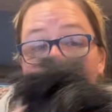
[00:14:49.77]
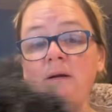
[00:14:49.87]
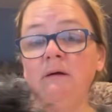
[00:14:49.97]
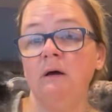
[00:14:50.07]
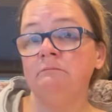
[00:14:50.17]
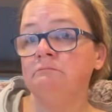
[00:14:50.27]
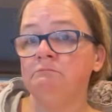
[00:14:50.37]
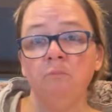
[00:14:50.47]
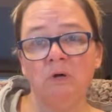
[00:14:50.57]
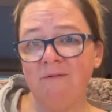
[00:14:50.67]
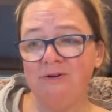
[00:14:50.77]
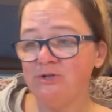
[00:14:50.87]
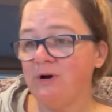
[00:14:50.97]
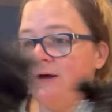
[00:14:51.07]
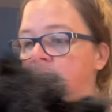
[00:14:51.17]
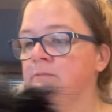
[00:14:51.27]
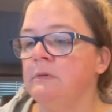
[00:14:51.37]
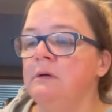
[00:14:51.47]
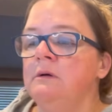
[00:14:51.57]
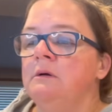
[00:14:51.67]
don't know, we'll give it a try.
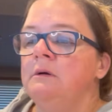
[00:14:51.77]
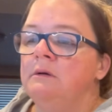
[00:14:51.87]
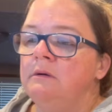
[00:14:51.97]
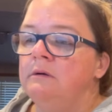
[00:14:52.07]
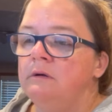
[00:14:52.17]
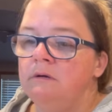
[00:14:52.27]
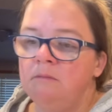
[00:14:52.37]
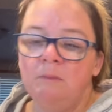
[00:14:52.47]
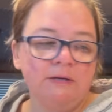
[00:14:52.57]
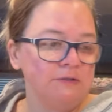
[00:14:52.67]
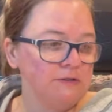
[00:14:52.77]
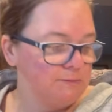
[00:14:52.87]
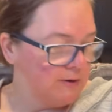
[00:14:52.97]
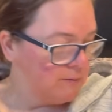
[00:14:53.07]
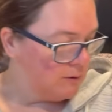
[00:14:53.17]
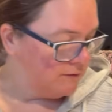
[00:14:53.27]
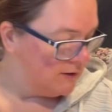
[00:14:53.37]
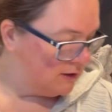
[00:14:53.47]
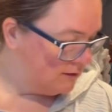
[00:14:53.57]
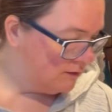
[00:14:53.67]
I'm about to experiment with
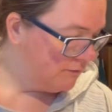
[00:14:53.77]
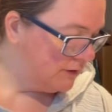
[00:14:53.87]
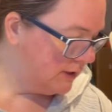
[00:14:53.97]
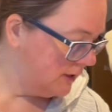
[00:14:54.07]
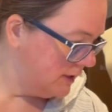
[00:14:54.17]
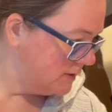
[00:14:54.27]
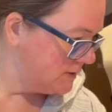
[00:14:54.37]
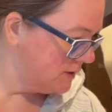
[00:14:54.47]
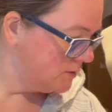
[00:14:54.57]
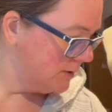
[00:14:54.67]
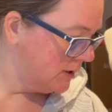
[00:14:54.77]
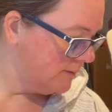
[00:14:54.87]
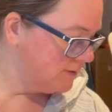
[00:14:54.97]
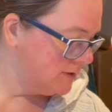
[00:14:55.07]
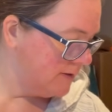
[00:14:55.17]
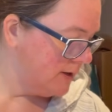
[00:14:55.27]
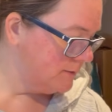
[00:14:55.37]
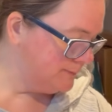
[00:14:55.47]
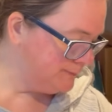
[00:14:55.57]
anything for 99 cents when it comes to that.